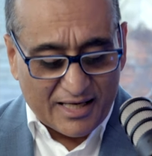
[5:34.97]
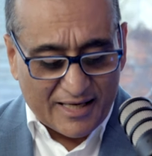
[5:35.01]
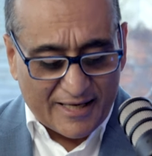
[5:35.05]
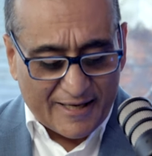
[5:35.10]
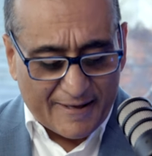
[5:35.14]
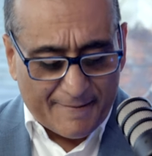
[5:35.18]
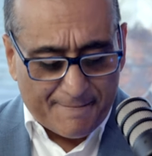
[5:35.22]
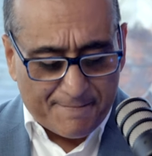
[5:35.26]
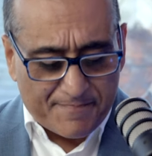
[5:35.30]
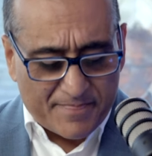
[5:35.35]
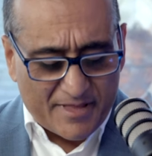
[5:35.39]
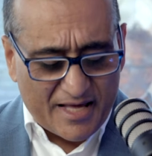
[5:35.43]

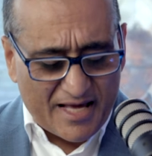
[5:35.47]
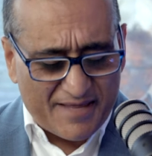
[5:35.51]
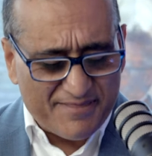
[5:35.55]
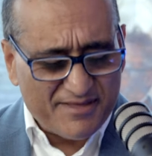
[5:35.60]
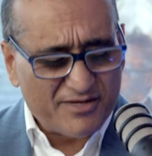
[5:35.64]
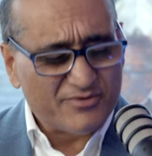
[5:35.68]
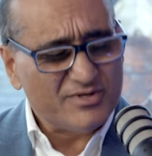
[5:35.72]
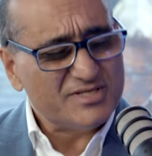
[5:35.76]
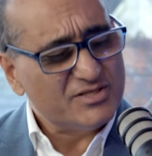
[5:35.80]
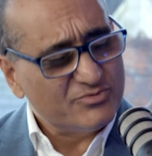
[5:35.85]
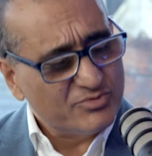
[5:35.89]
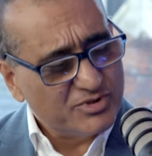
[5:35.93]
And
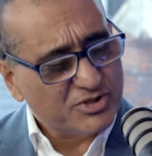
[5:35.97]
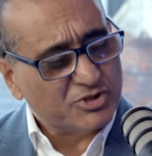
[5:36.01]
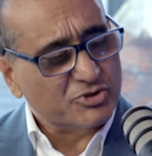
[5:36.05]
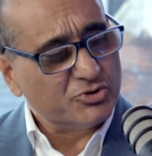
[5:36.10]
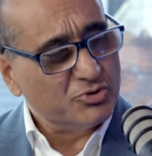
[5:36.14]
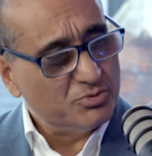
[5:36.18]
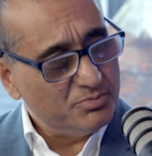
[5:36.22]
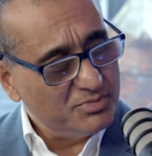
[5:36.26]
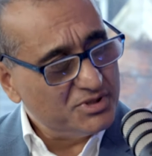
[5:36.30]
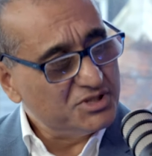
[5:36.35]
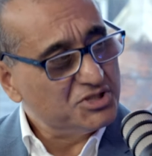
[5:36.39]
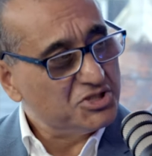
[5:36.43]
there is a
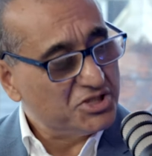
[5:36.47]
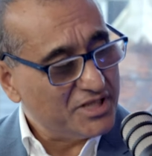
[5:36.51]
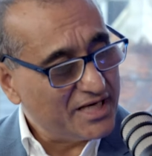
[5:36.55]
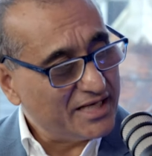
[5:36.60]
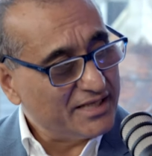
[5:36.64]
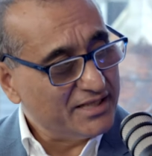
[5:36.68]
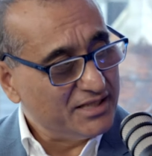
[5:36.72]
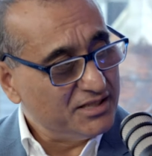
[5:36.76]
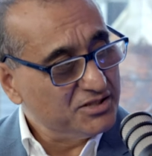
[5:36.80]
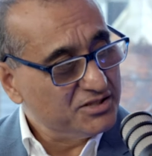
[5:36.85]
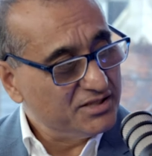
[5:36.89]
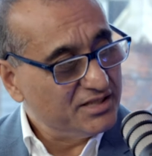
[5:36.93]
recruitment
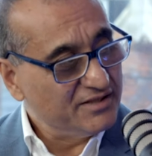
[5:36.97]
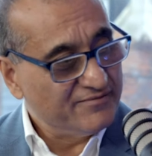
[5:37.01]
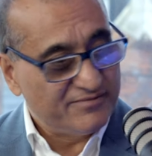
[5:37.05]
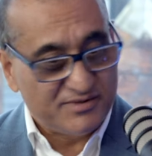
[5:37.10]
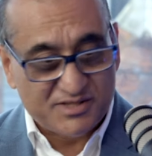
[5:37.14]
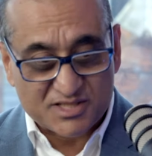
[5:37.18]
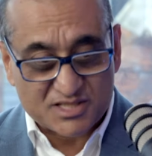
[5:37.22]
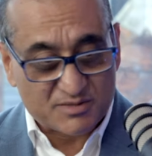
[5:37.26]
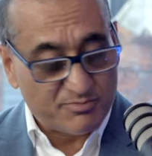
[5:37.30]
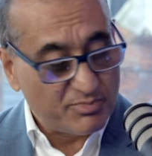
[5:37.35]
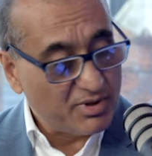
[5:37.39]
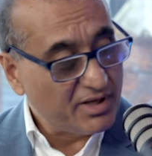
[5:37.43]
challenge, even
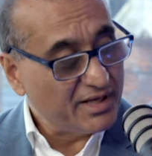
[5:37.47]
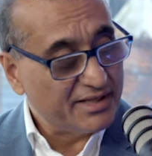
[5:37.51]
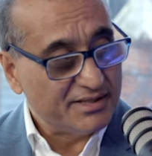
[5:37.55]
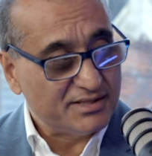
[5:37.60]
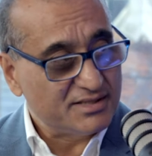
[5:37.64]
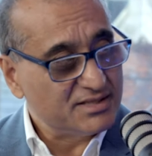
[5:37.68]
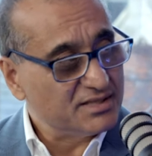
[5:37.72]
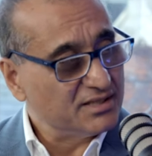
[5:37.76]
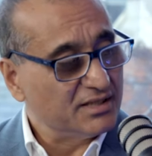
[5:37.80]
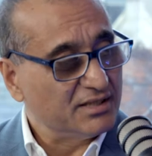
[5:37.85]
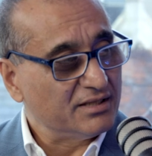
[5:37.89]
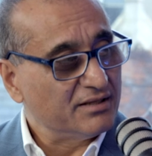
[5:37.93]

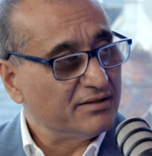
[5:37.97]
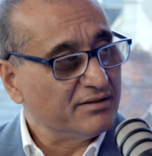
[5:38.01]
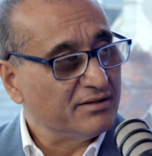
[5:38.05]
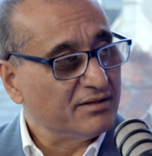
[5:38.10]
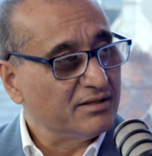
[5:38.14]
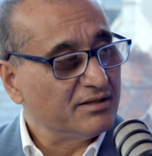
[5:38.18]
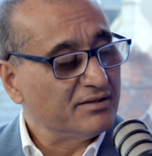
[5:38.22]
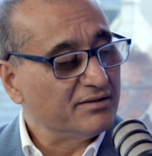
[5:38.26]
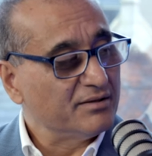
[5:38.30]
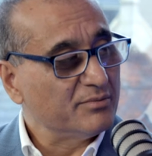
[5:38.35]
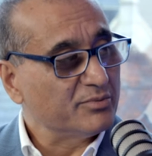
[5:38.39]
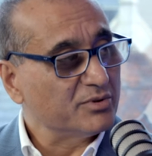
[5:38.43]
despite
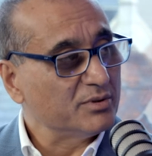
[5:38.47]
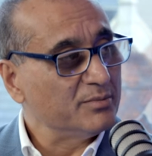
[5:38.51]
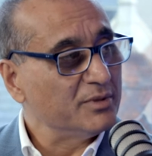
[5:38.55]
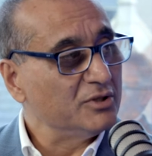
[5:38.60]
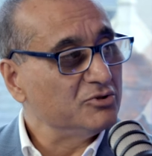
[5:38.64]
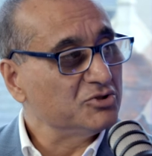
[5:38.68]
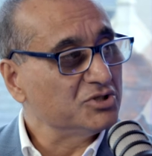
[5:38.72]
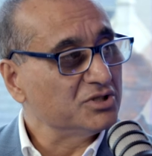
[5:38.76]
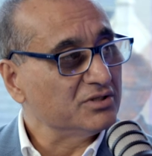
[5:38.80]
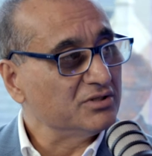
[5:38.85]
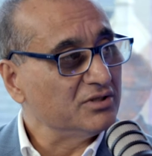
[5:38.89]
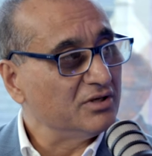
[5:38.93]
the
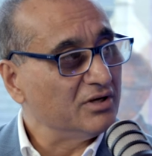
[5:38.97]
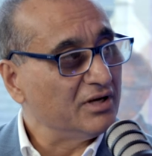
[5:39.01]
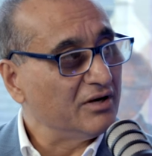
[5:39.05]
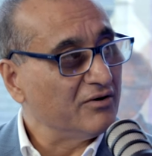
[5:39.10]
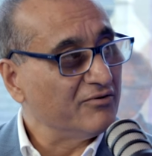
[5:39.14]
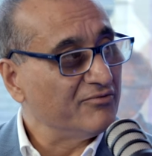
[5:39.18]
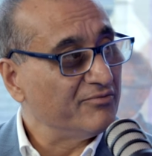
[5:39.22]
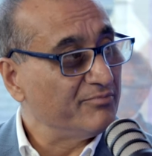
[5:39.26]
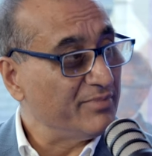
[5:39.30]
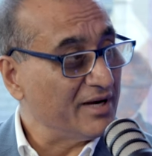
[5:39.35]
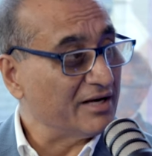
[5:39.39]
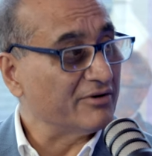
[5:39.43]
promotion
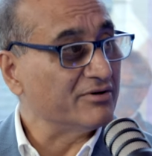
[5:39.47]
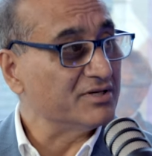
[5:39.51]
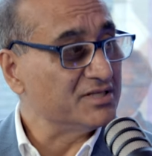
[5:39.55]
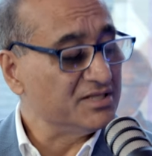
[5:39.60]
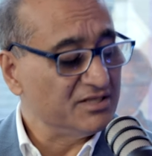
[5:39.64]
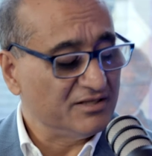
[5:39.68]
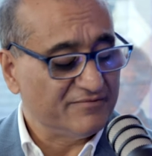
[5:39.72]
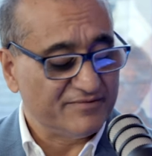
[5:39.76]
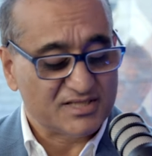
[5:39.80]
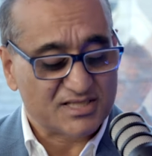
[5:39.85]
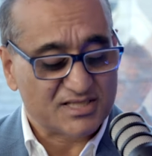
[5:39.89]
of parity of